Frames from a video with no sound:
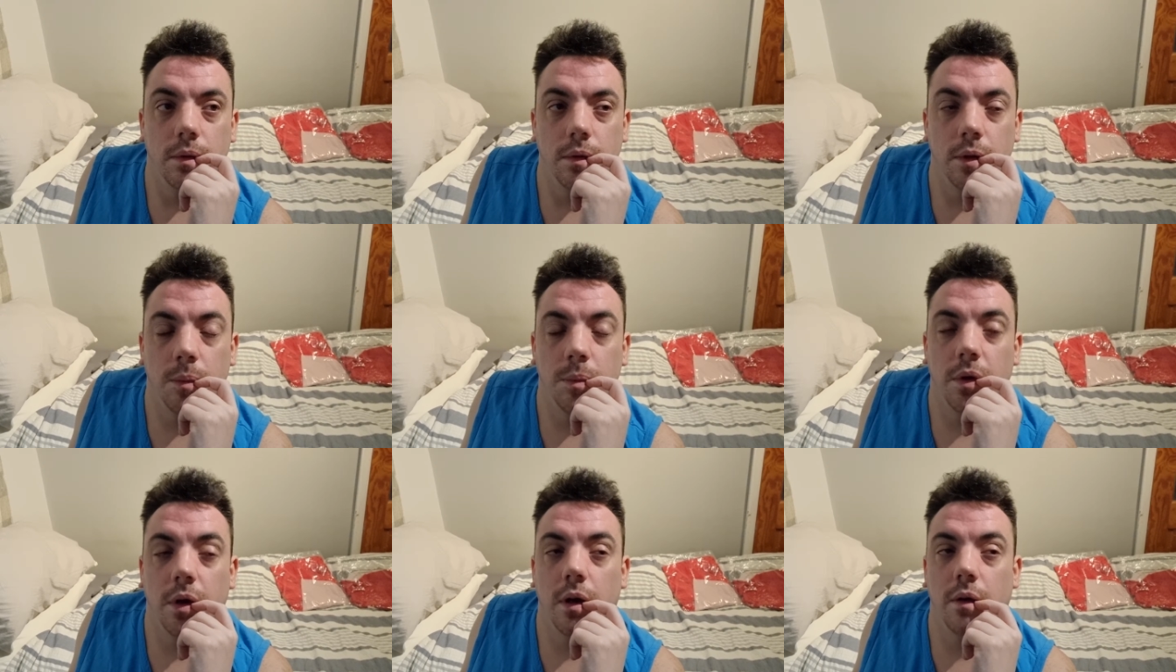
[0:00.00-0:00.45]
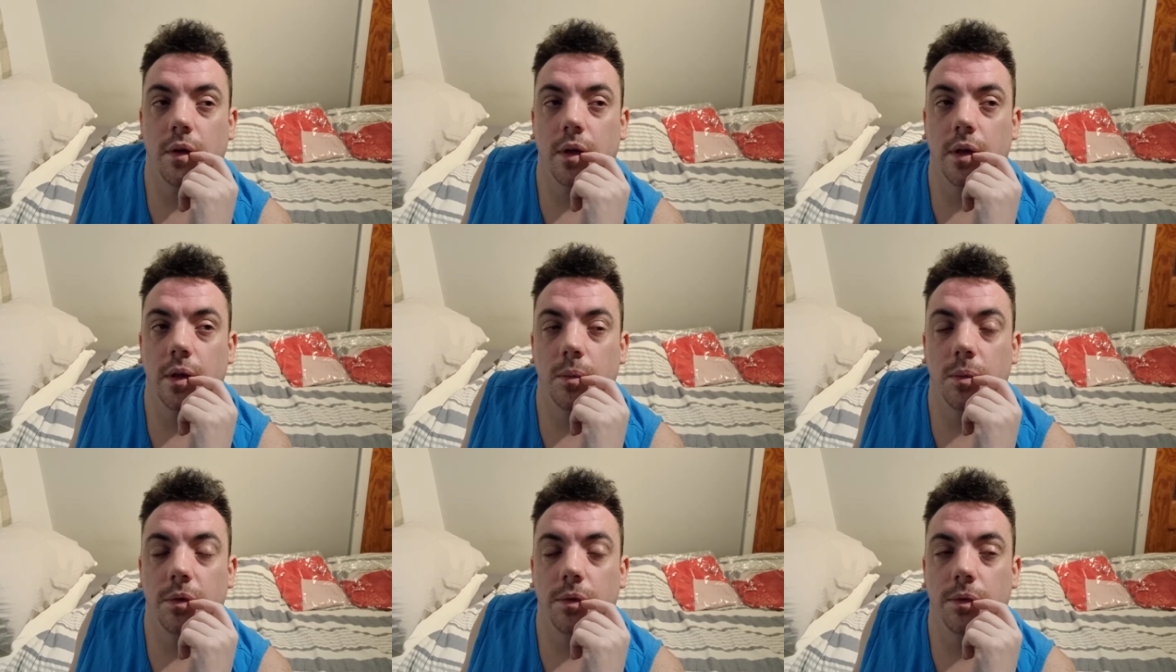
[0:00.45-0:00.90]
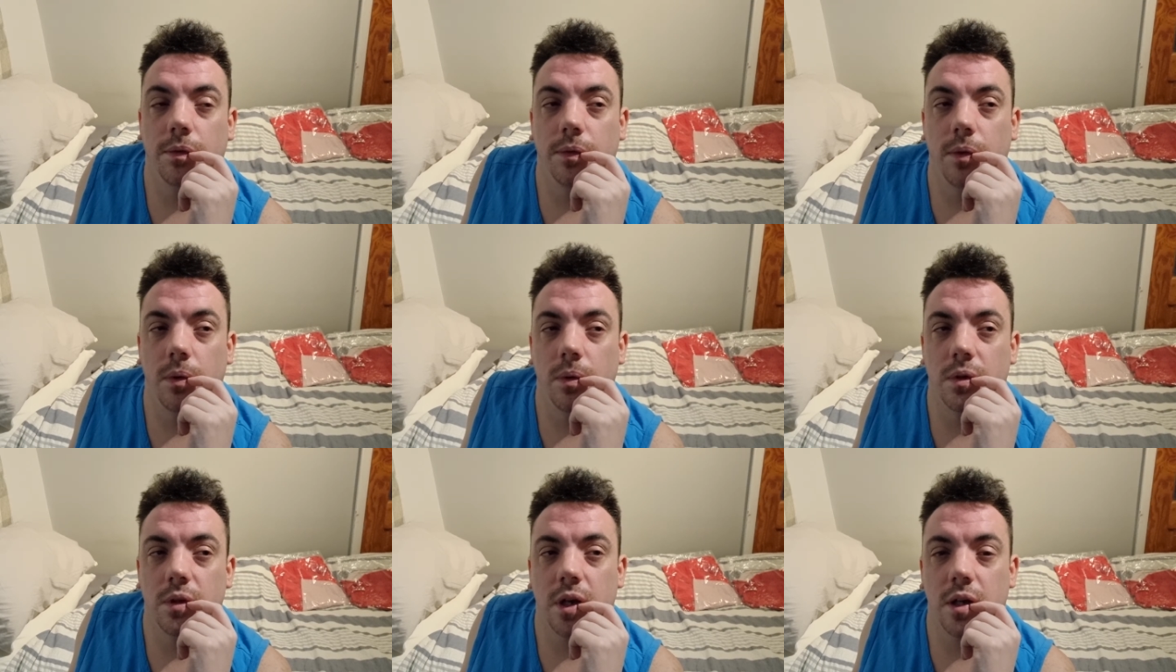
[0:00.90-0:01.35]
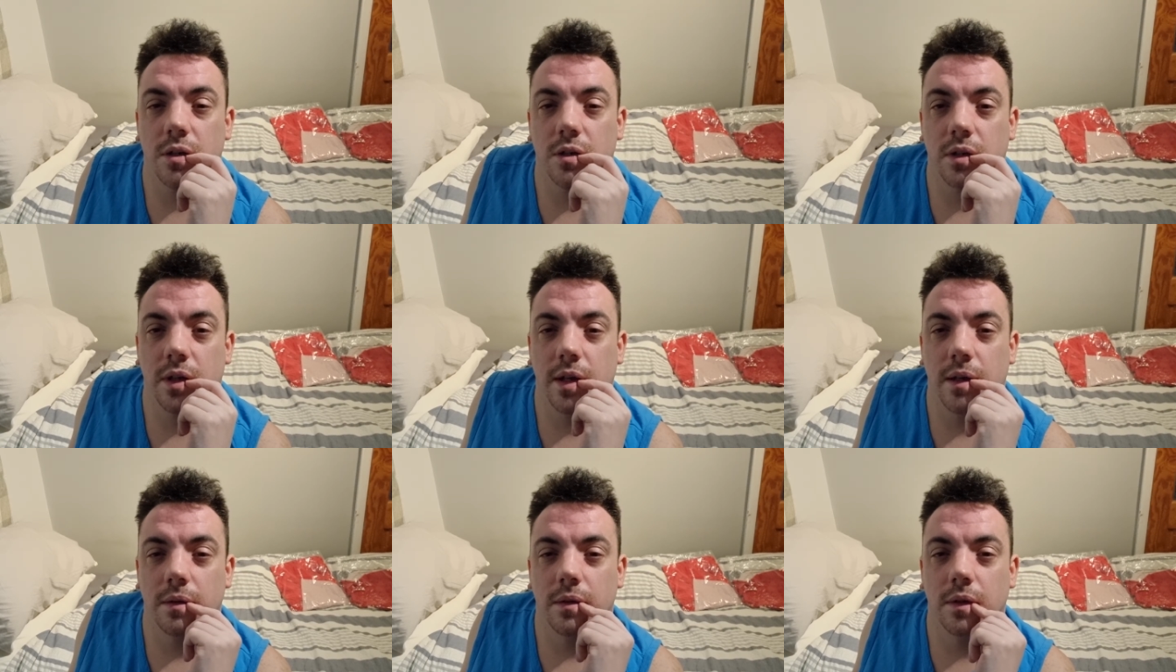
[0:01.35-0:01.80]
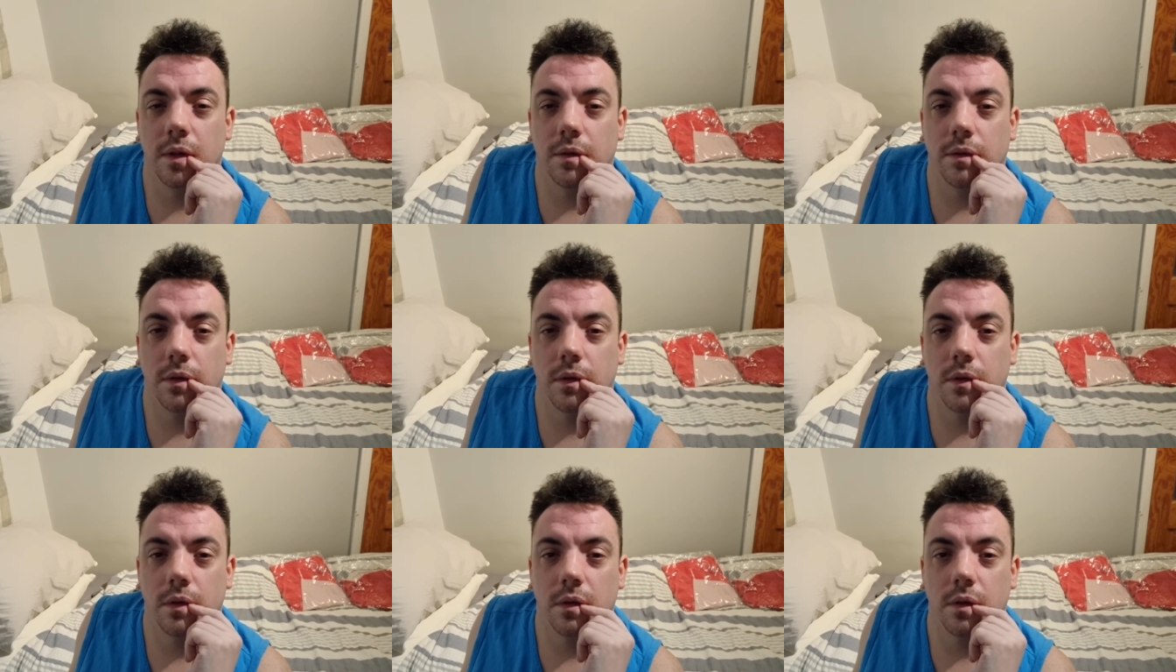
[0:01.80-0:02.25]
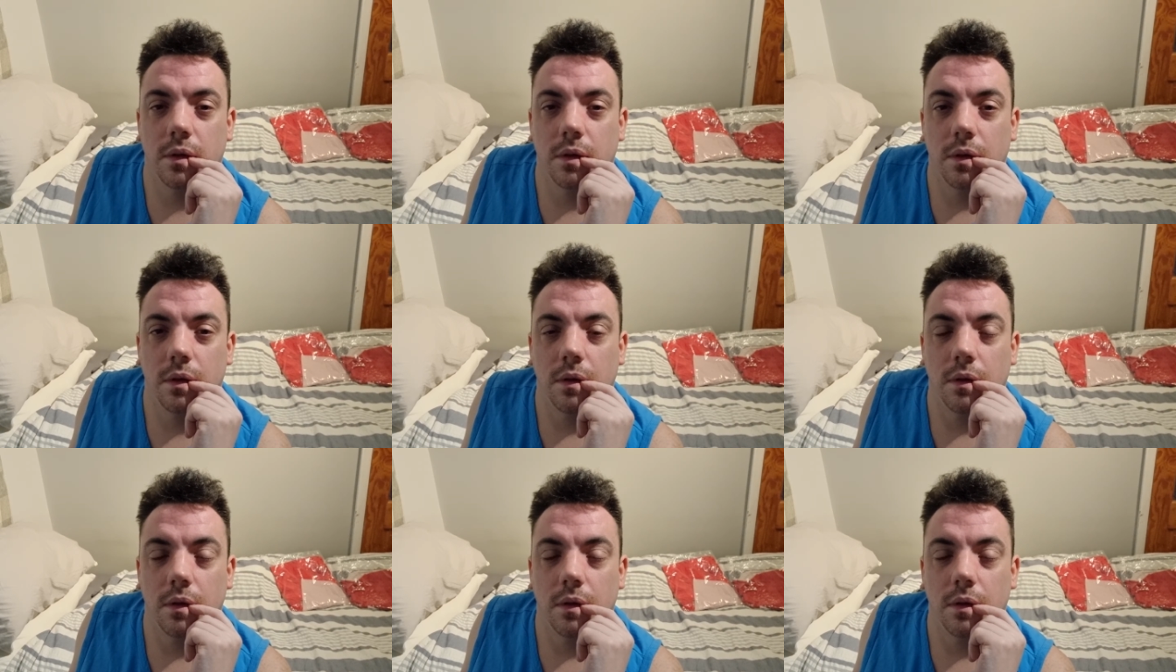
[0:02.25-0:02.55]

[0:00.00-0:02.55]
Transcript: I reckon it'll be four touchdowns difference.